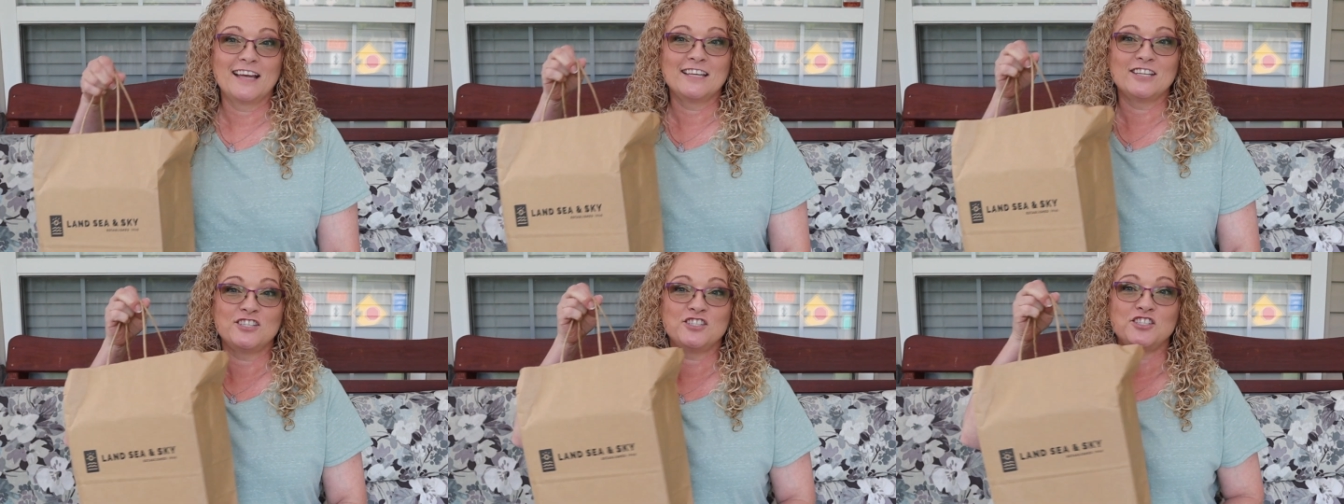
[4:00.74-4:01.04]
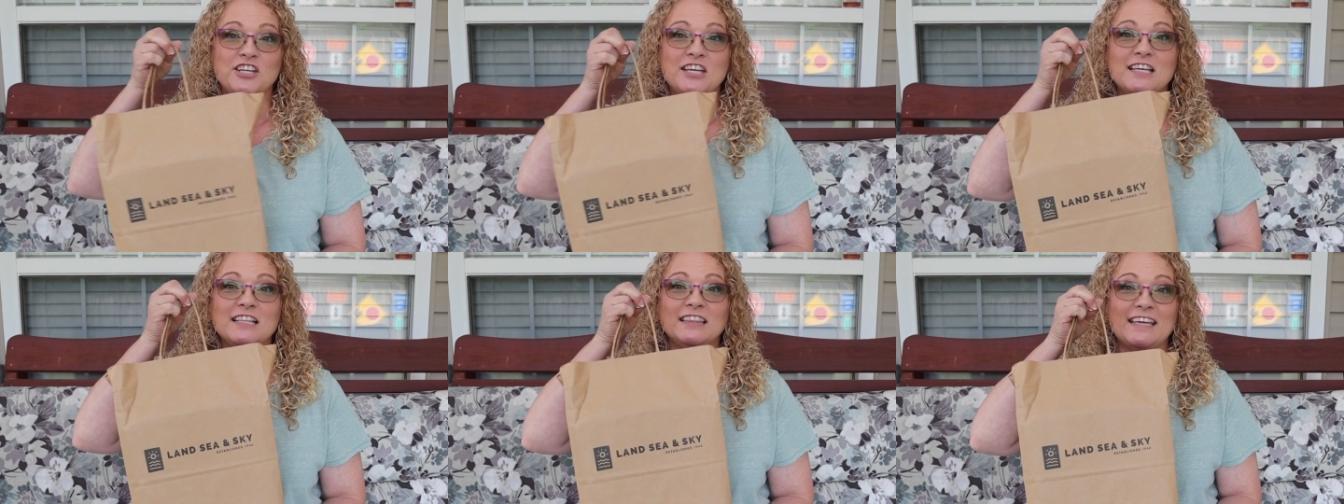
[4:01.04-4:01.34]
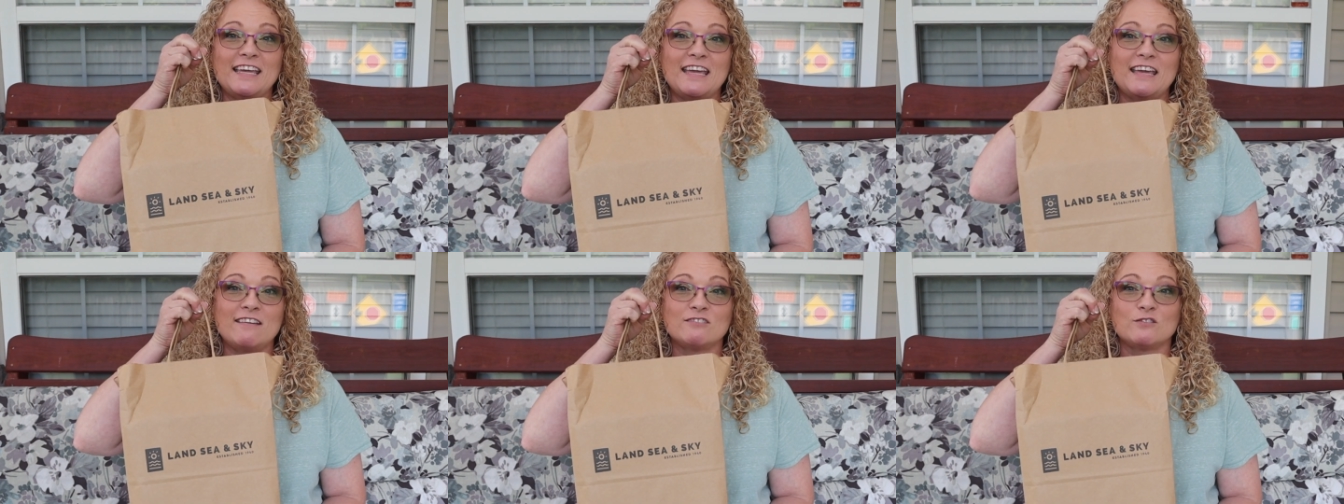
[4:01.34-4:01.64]
She
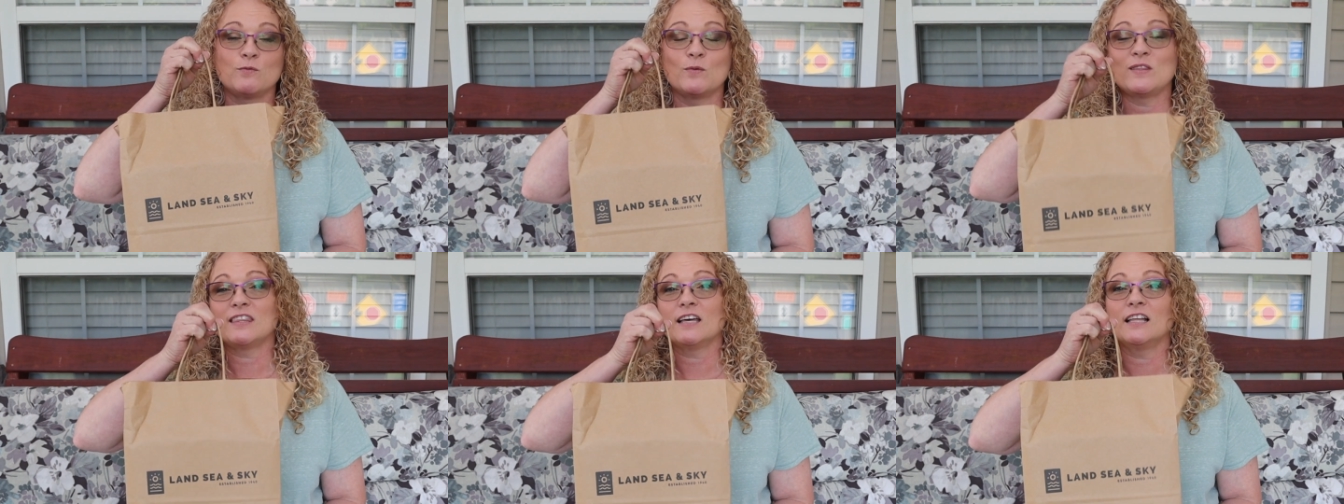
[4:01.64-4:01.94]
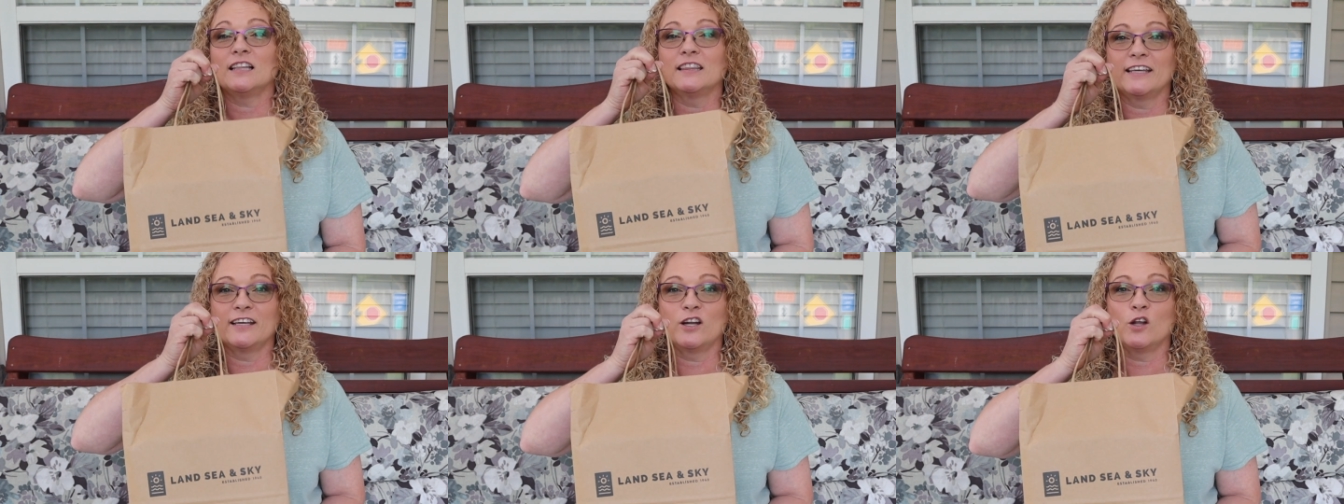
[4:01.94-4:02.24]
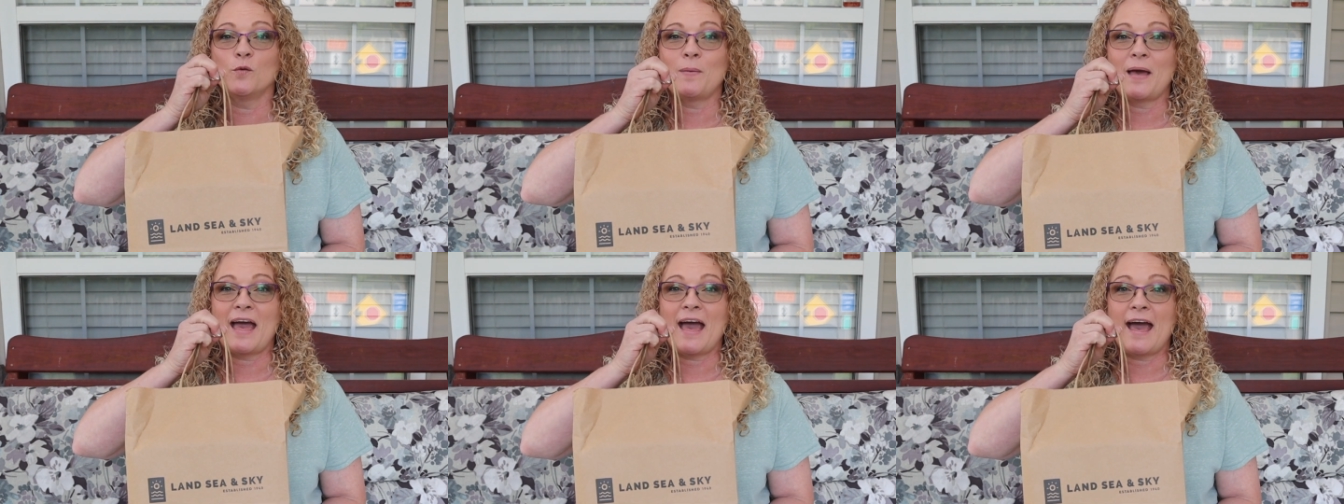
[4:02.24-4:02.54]
leaves with a
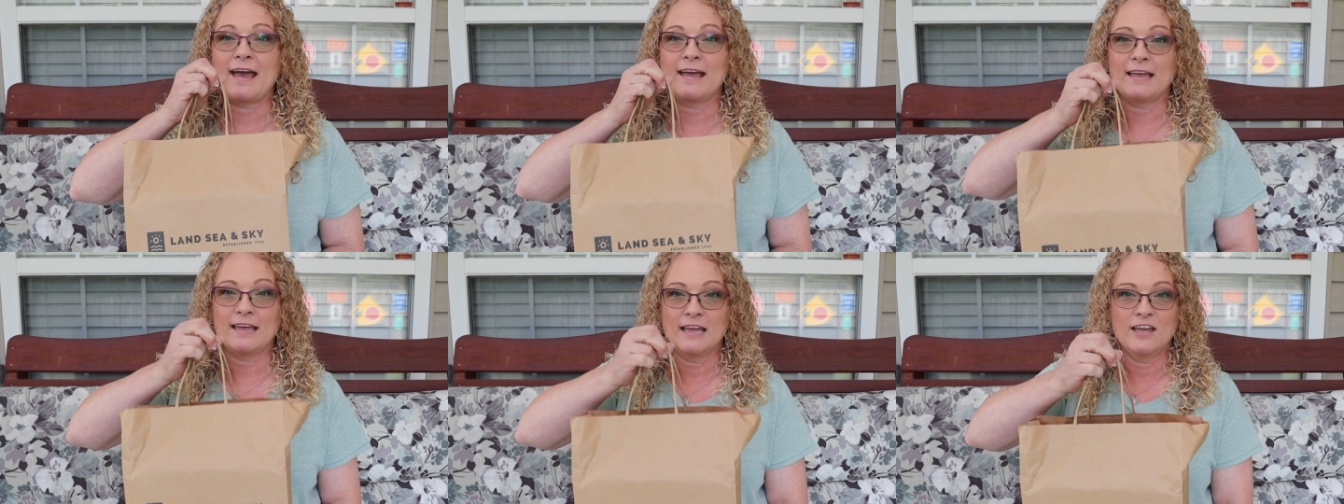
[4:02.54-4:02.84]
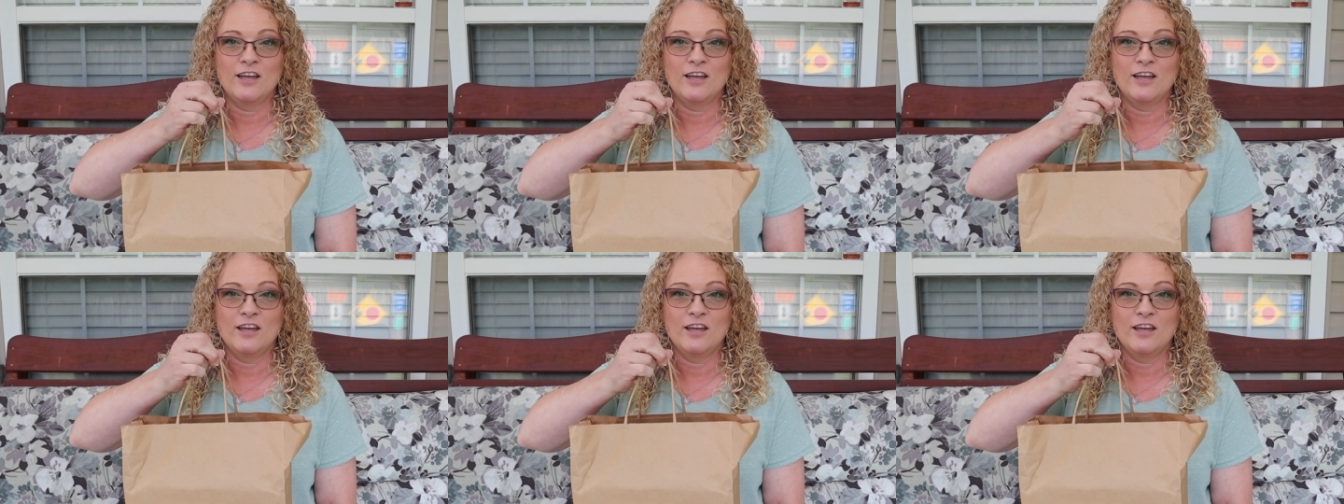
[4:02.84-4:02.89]
little bag.